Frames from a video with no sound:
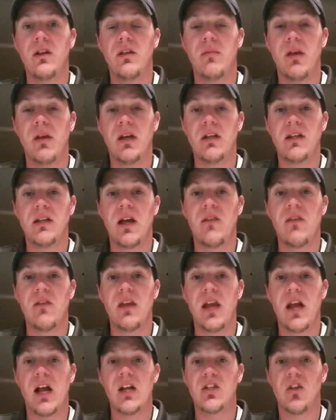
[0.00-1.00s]
He made a diving
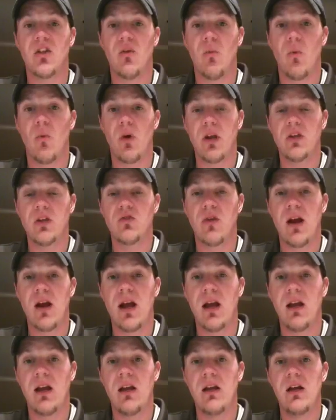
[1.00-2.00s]
catch on the warning
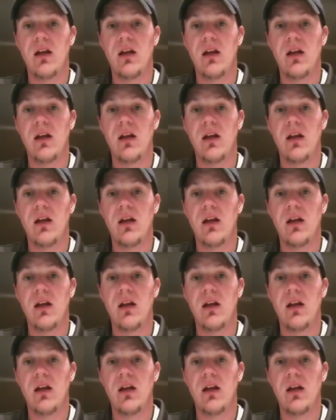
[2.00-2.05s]
track.